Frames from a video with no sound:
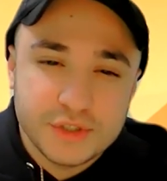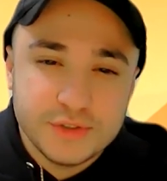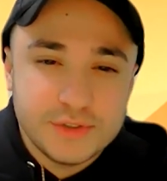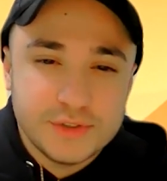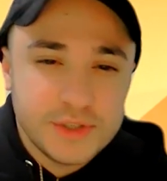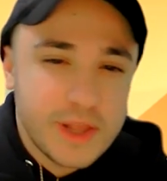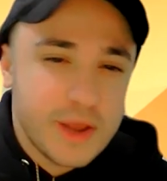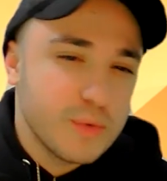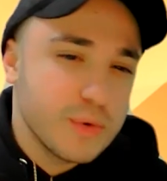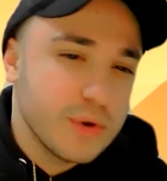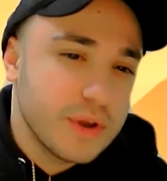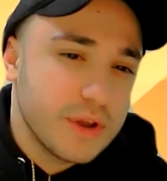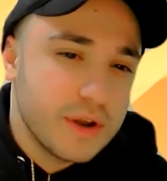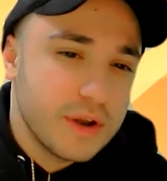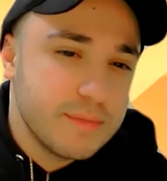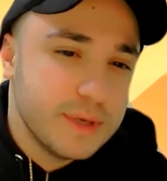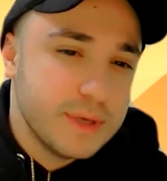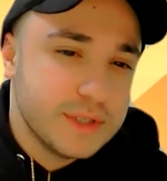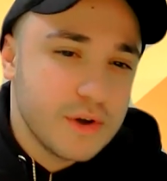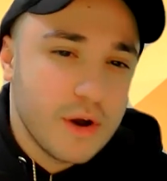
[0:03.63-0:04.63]
Today we're going to
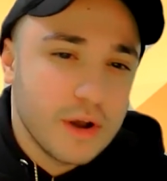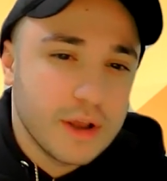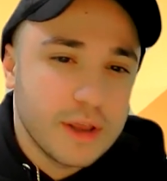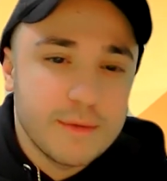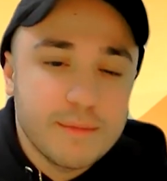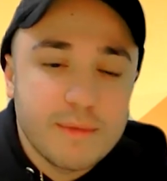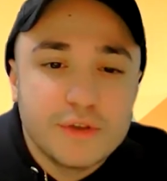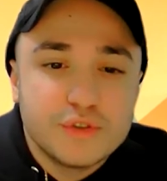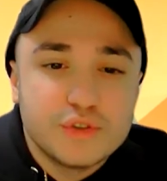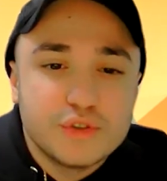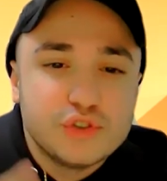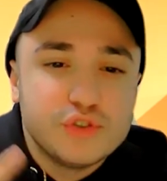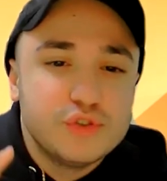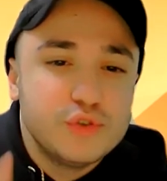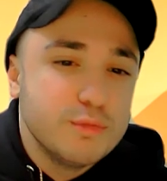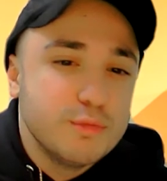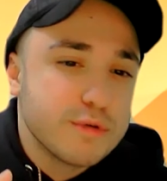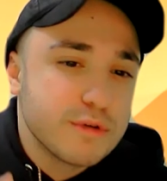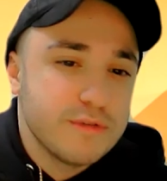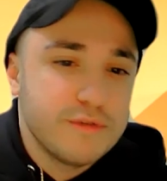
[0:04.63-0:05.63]
be talking about
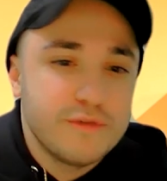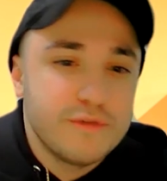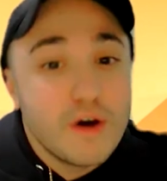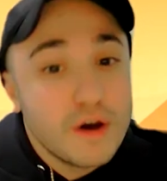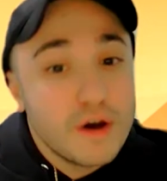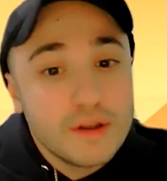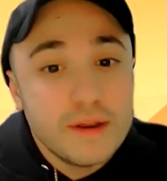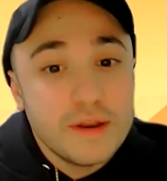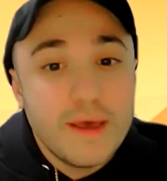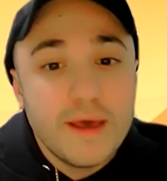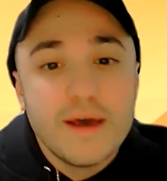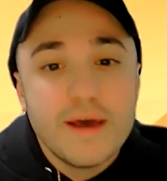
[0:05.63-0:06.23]
super fun